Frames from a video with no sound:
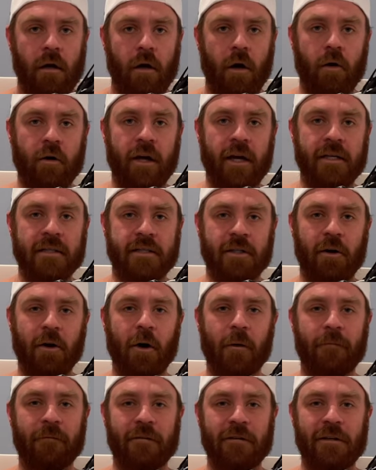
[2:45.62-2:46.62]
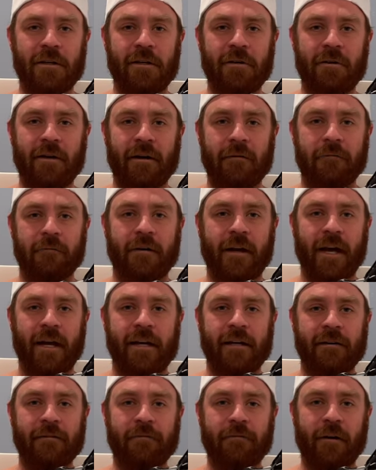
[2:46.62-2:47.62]
Okay, so hopefully you have
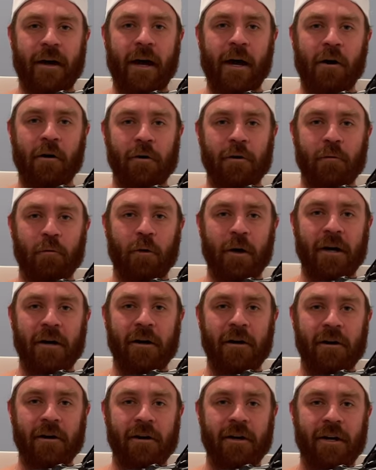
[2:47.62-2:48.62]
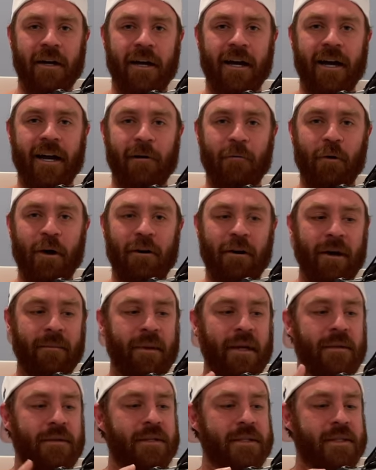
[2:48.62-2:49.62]
kind of found where, uh, where I
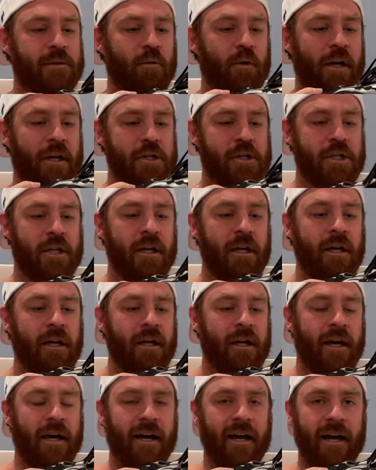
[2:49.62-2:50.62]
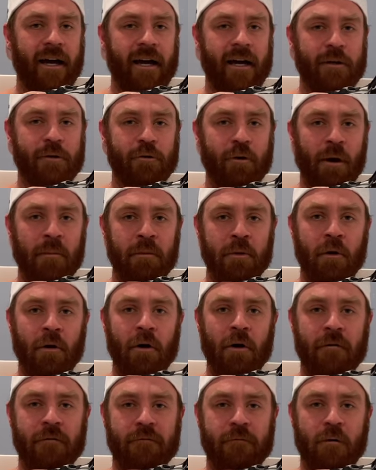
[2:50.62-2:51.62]
made the switch. Uh, drum
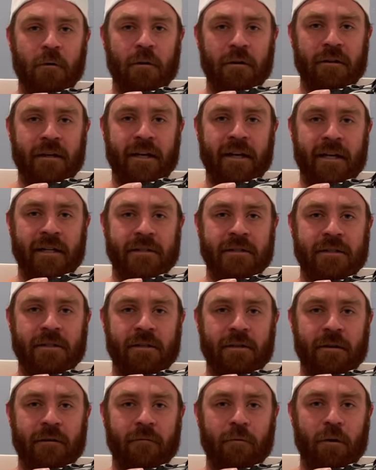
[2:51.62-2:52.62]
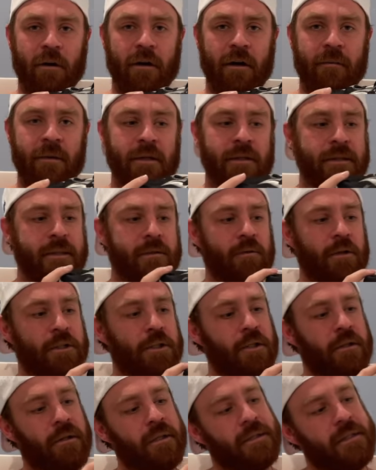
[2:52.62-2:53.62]
roll for the answer of where I made the switch
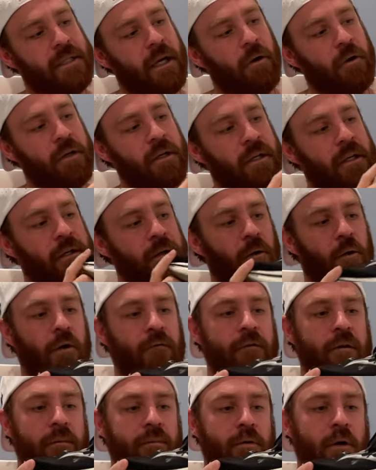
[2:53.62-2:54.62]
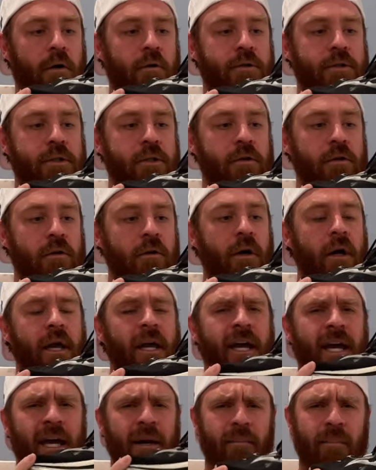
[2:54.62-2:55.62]
to the Saucony Endorphin Pro 2.
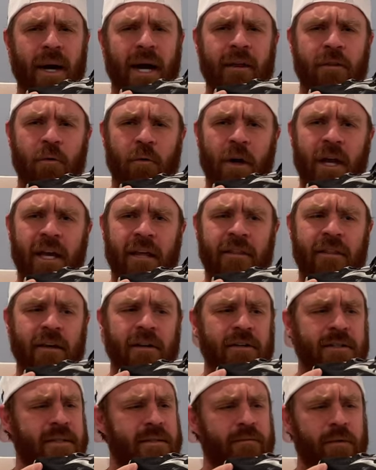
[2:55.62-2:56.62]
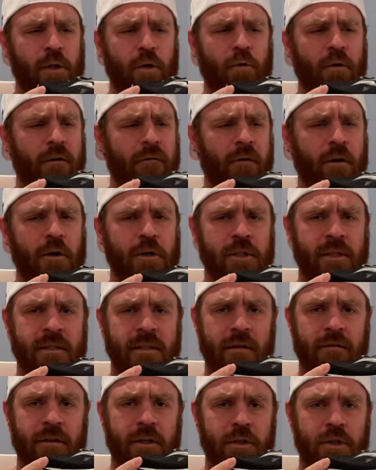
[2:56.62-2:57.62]
And by the way, there's newer versions
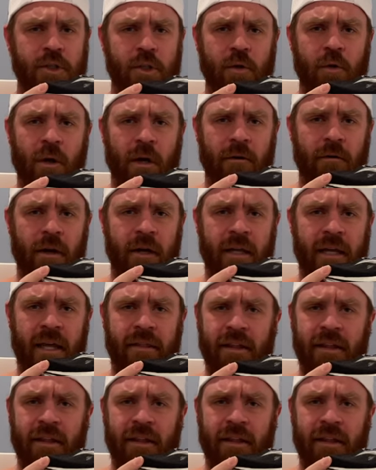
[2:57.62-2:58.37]
of this shoe already.